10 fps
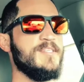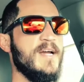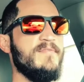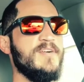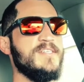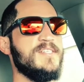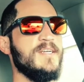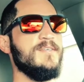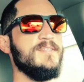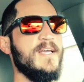every
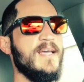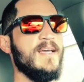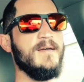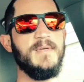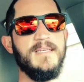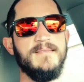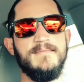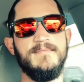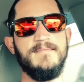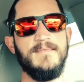single day, I mean,
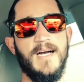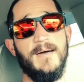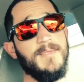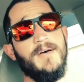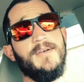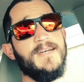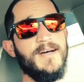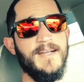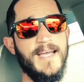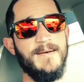I'm loaded
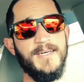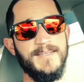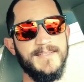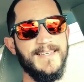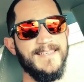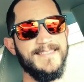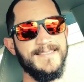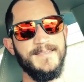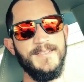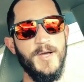on ammo,
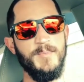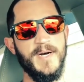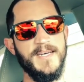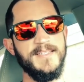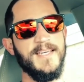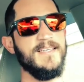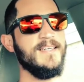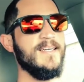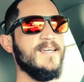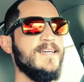no pun
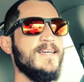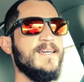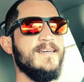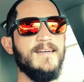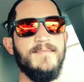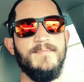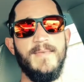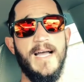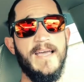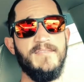intended.
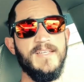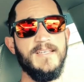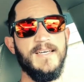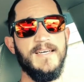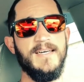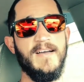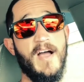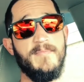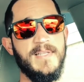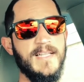I've
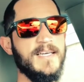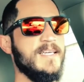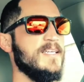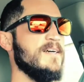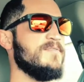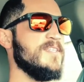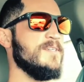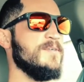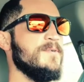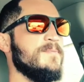been lucky enough
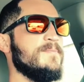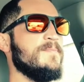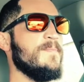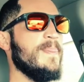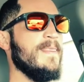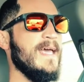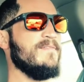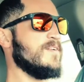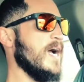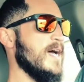to
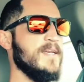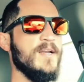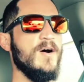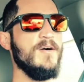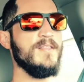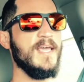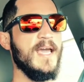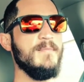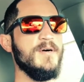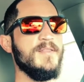have gotten all the
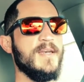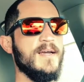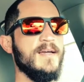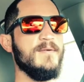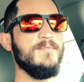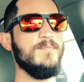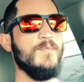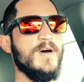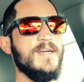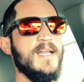ammo that I
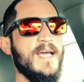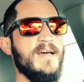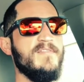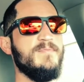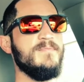wanted to have